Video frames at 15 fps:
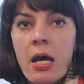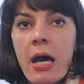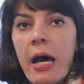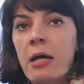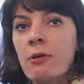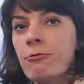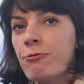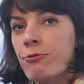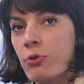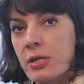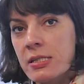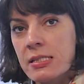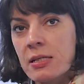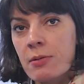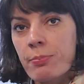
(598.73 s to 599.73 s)
and
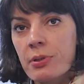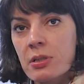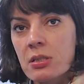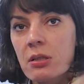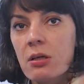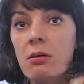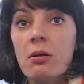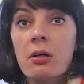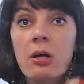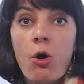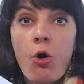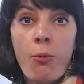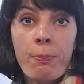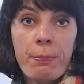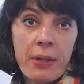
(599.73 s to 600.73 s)
voicing particular
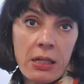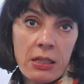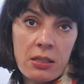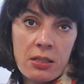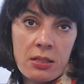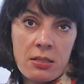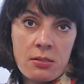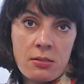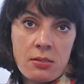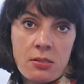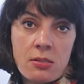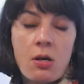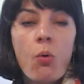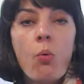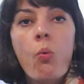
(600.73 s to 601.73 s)
opinions
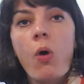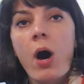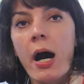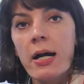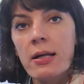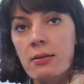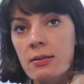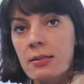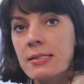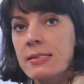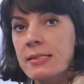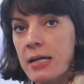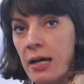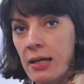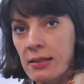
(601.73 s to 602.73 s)
while
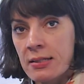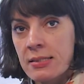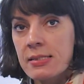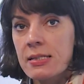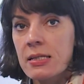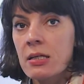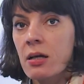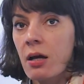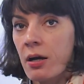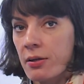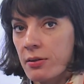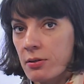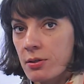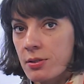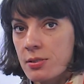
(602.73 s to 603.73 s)
silencing
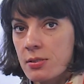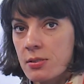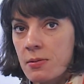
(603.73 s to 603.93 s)
others.